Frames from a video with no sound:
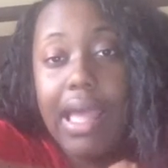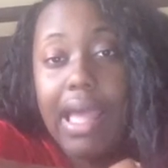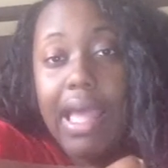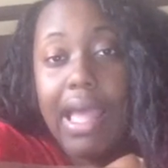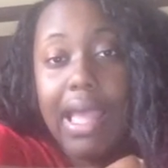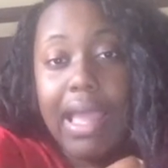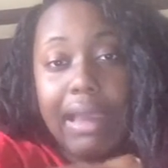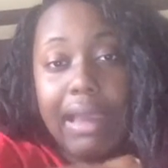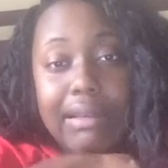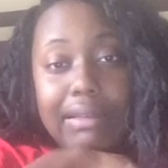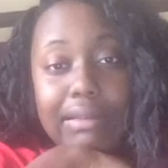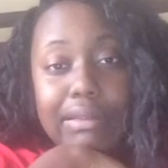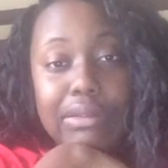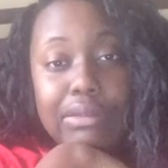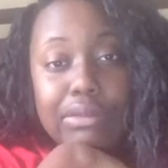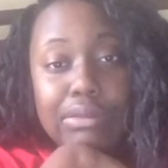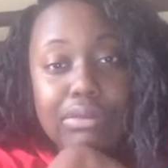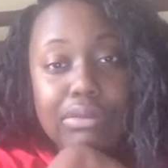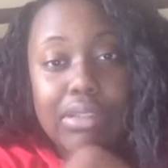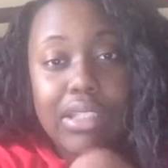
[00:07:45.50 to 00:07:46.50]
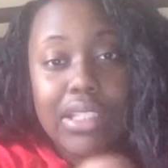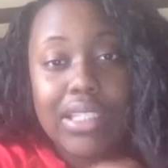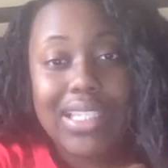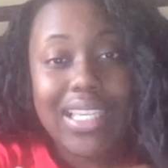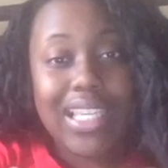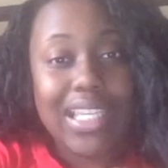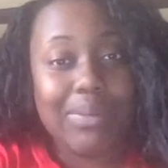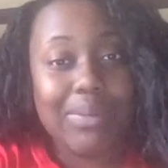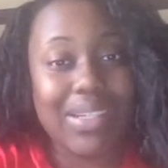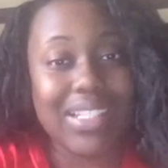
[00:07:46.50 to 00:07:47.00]
I don't
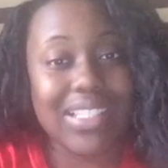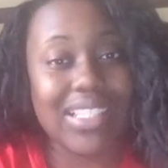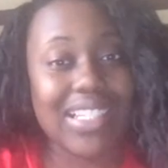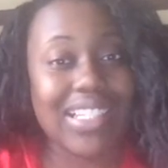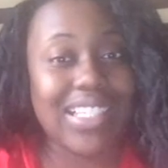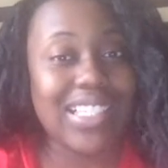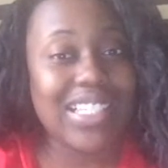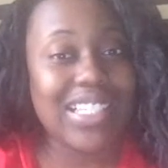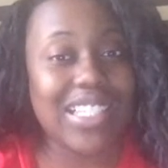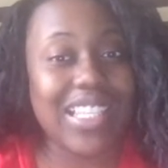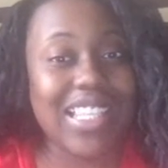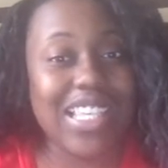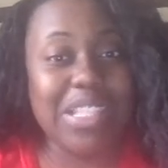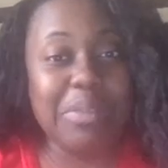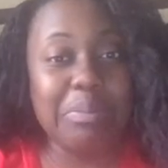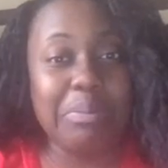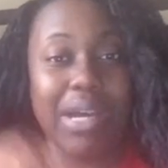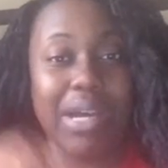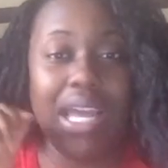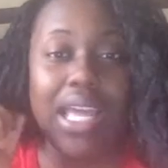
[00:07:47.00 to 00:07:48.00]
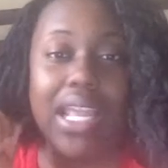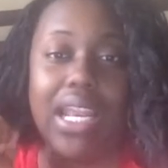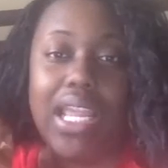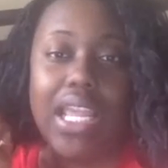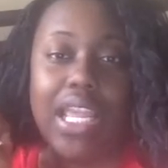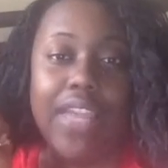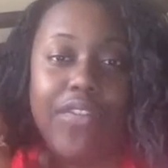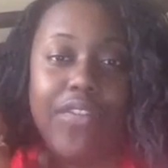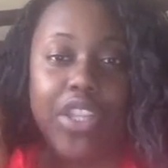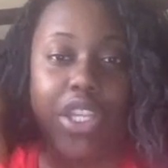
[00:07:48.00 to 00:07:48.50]
think anybody's going to listen to this, but
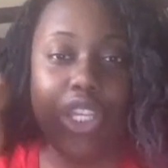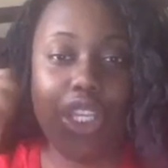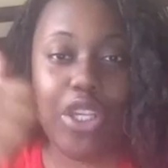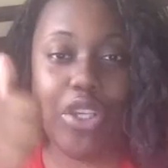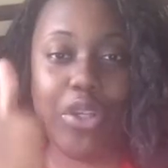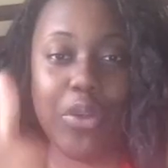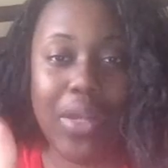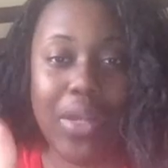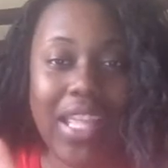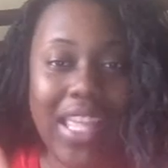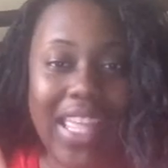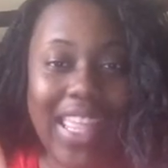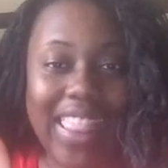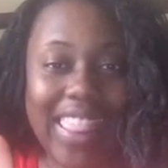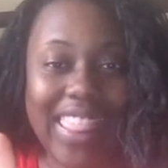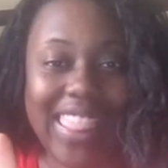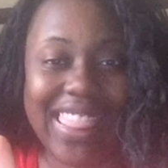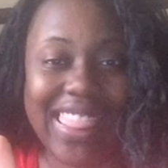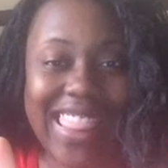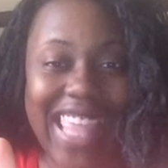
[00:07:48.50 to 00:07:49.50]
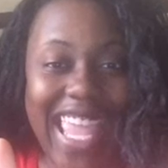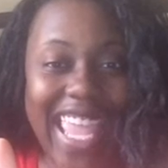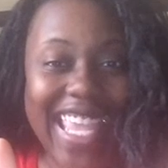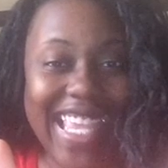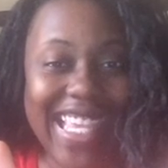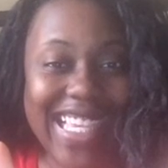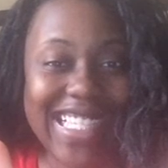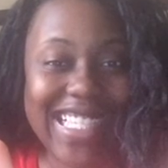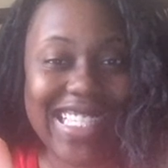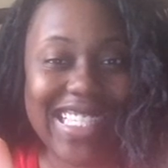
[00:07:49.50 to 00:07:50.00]
if you do,
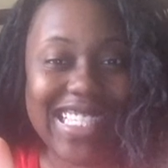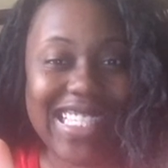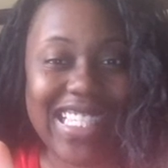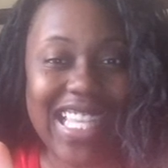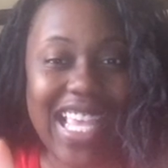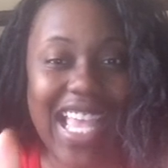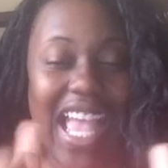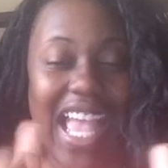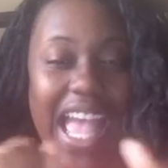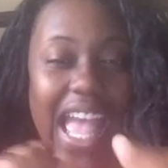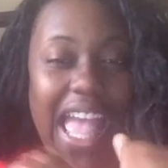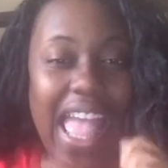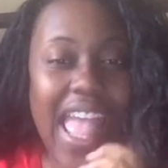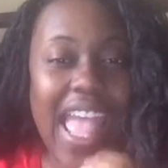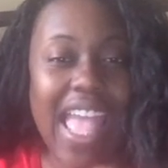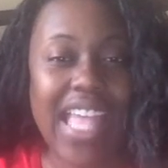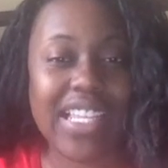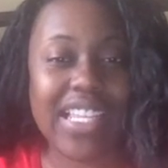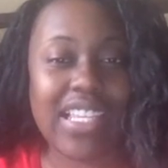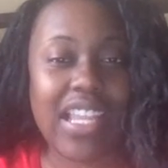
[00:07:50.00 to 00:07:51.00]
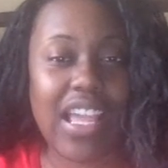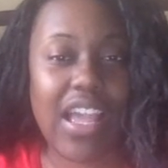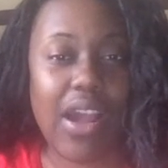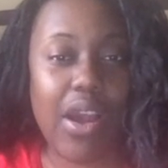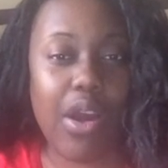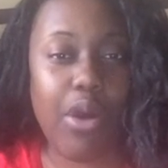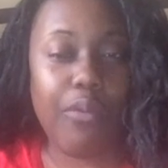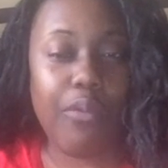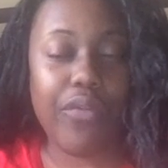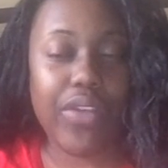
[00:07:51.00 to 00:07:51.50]
thanks, and
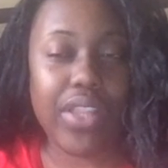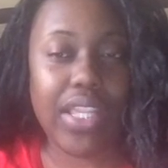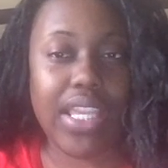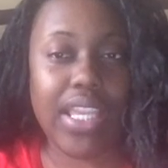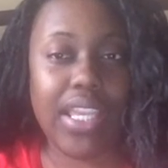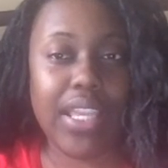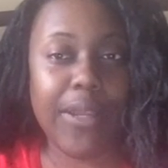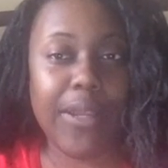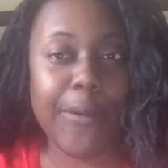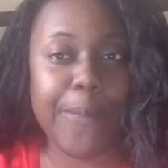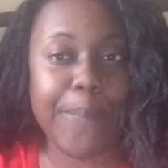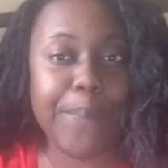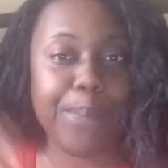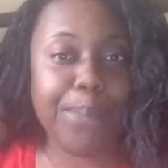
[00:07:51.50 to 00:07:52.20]
hopefully